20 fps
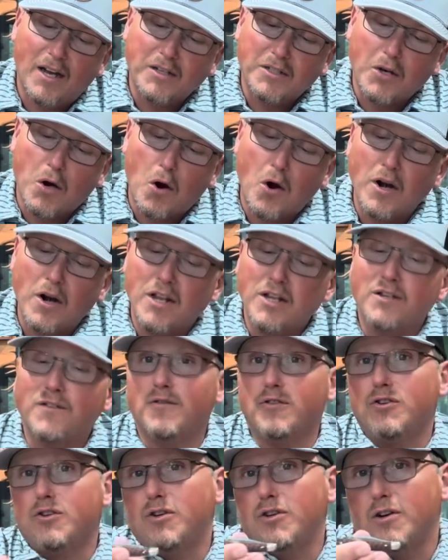Tarnished
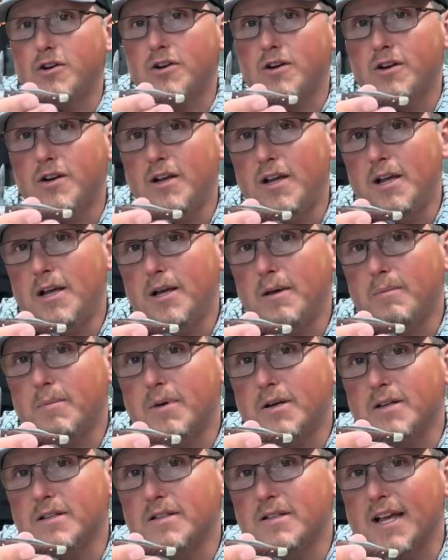for sure, but
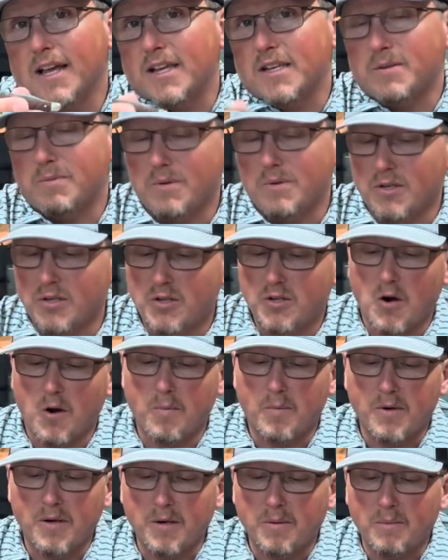it looks like it's been
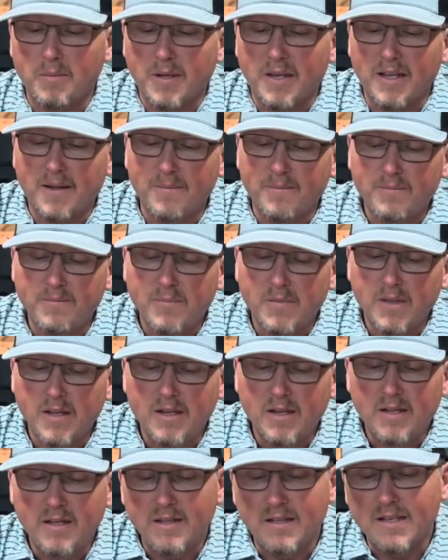sharpened to me.
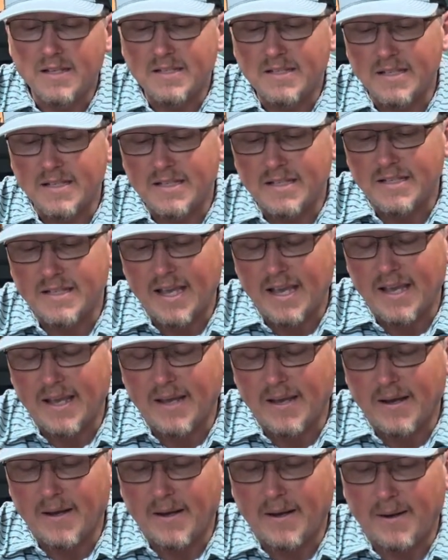This is
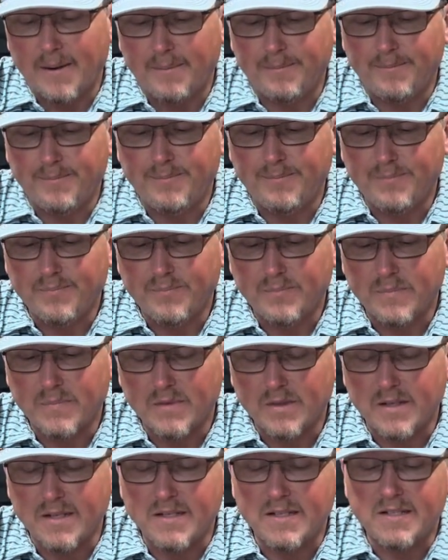a,
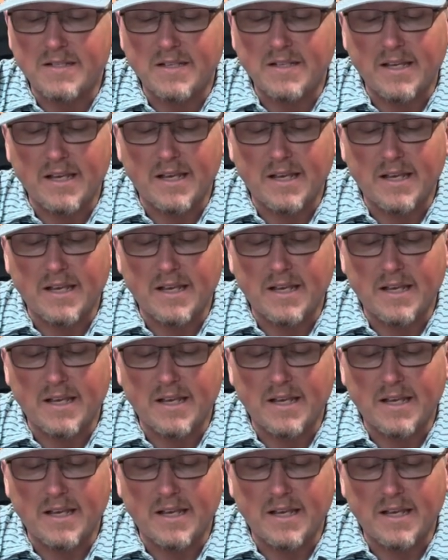let's see.